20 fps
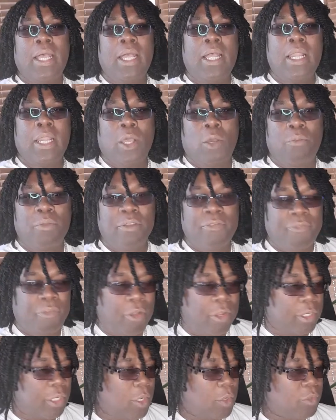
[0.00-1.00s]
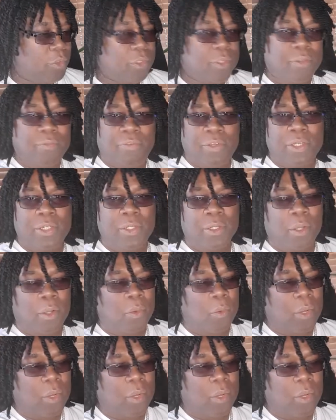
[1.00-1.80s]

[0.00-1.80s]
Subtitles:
Hello, before I go into the video,